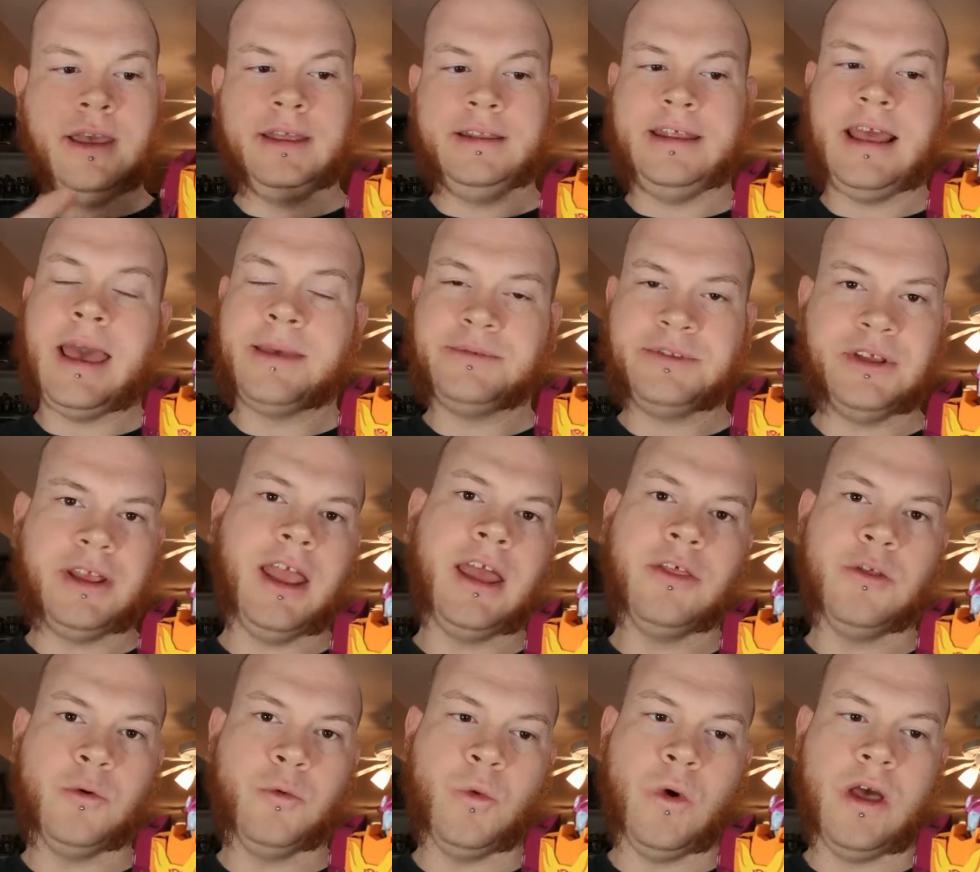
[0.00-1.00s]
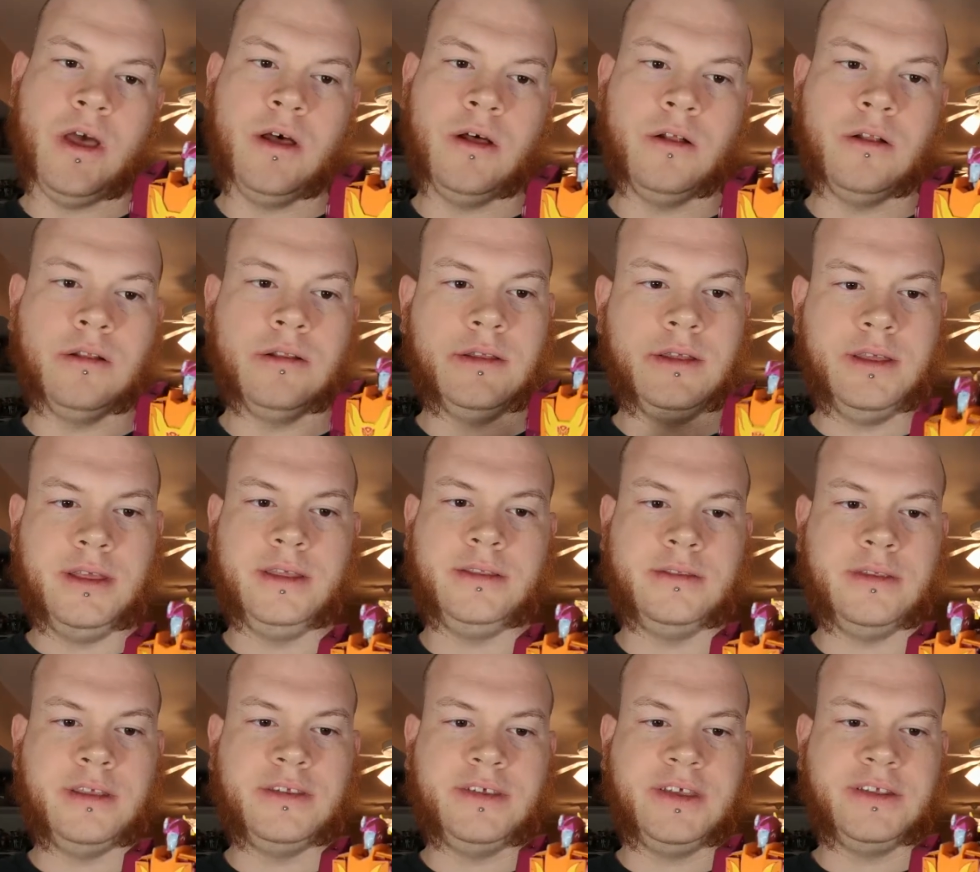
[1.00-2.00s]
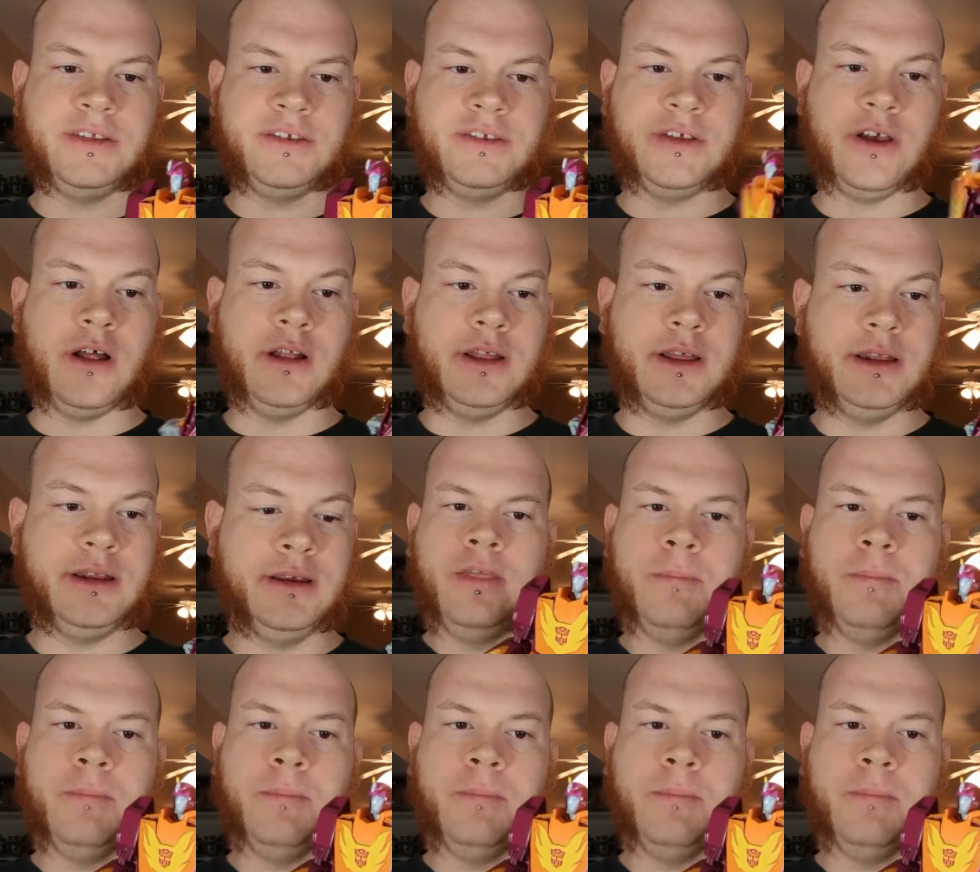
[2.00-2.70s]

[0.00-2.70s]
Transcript: It tabs together well, it sits solid.